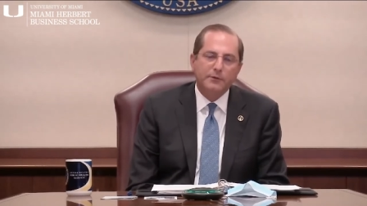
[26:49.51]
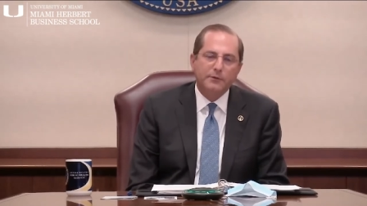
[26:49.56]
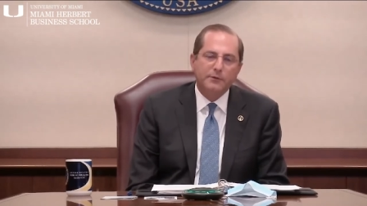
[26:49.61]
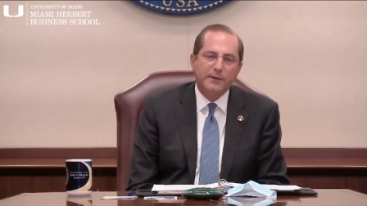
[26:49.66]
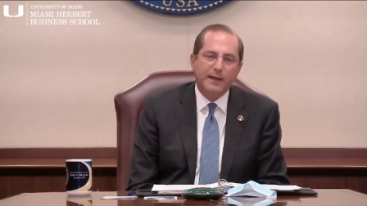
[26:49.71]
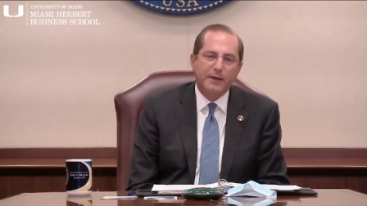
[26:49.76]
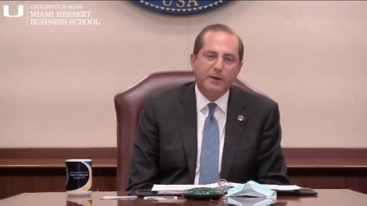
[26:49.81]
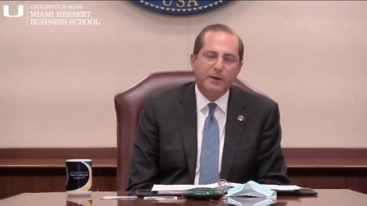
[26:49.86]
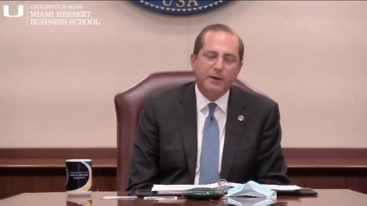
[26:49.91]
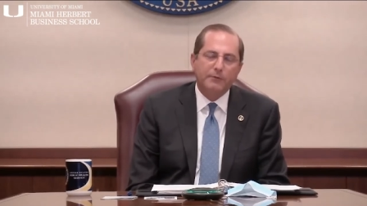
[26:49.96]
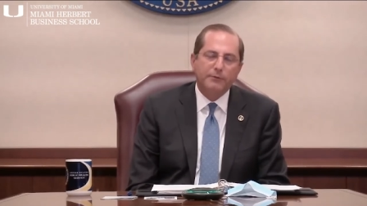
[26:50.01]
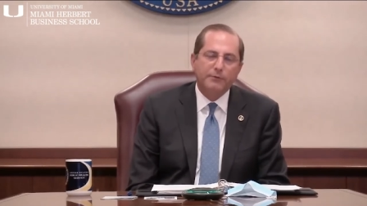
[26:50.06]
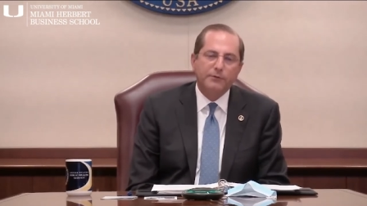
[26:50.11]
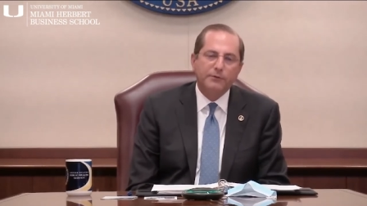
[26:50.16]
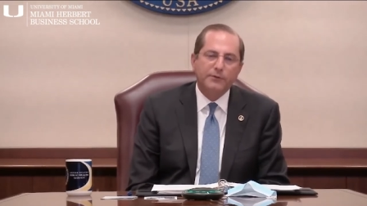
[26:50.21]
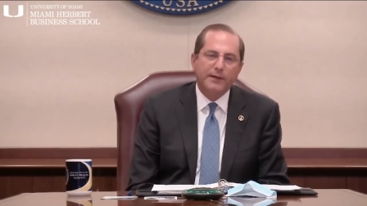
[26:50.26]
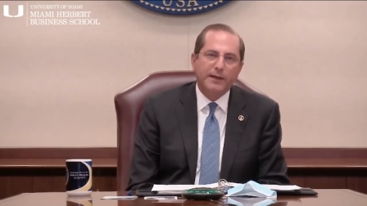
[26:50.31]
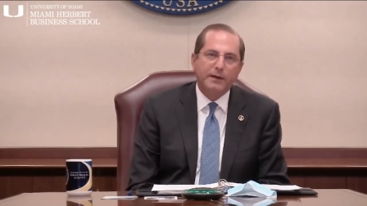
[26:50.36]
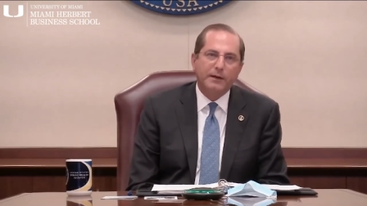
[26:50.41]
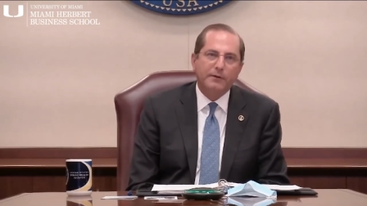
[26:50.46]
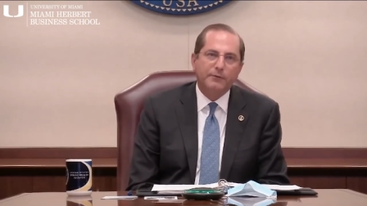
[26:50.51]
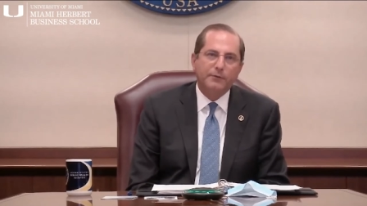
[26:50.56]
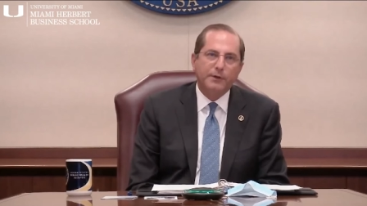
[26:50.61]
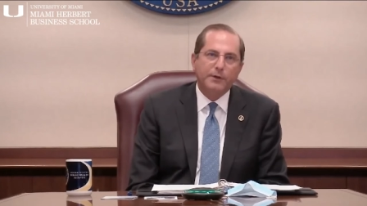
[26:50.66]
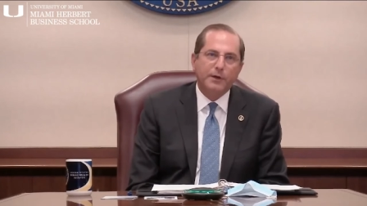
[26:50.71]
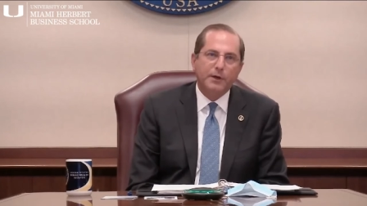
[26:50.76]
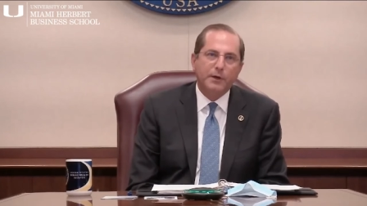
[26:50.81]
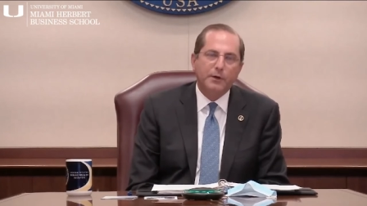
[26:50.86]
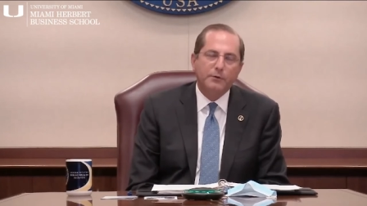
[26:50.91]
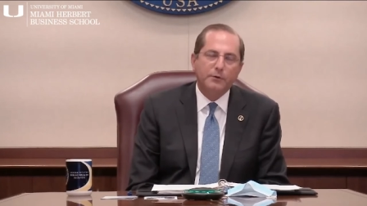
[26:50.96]
It sat off
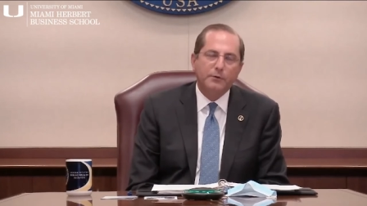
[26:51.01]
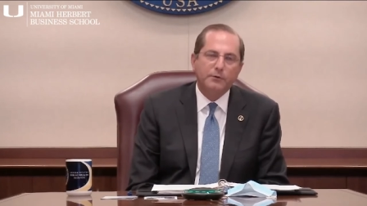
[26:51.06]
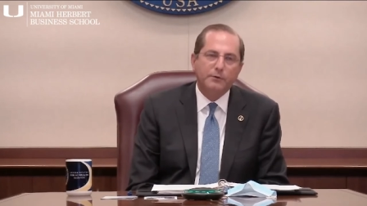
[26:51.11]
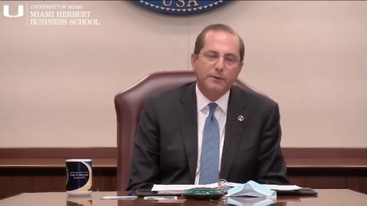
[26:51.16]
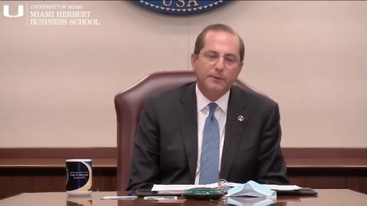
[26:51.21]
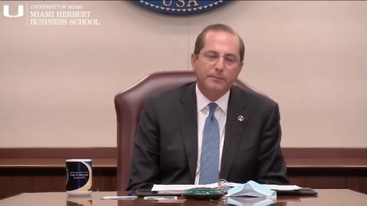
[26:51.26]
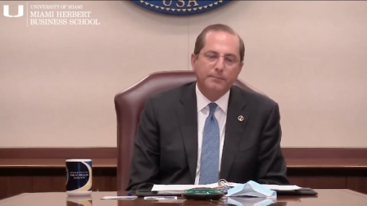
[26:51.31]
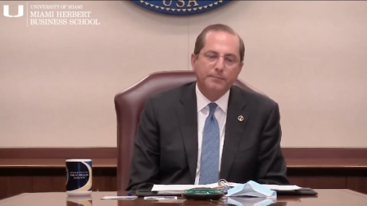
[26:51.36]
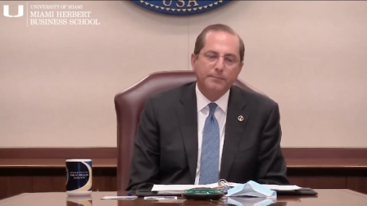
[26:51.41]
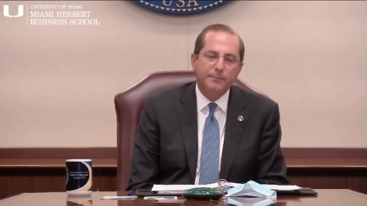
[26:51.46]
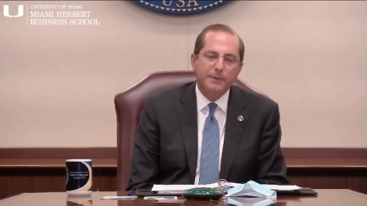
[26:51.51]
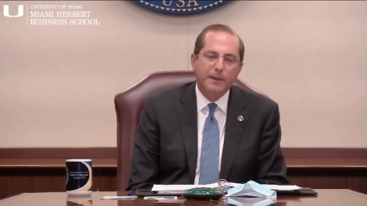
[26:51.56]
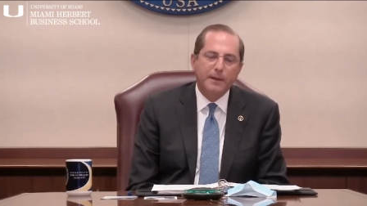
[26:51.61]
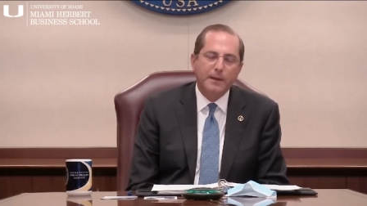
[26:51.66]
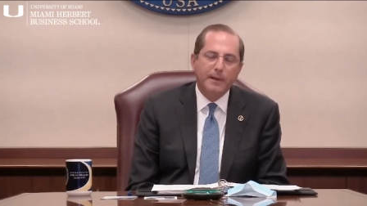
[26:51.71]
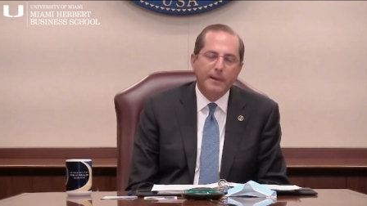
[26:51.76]
the coast, and